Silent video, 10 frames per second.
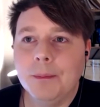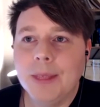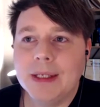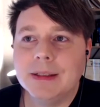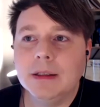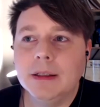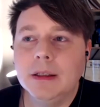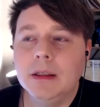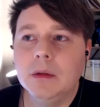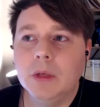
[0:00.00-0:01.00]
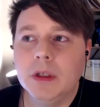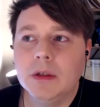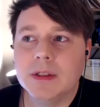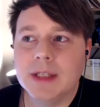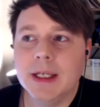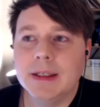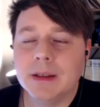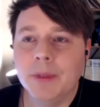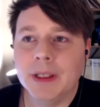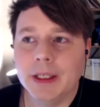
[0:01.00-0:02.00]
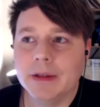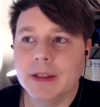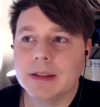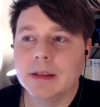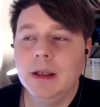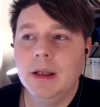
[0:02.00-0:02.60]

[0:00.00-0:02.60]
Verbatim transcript: basically what you could say is something like this: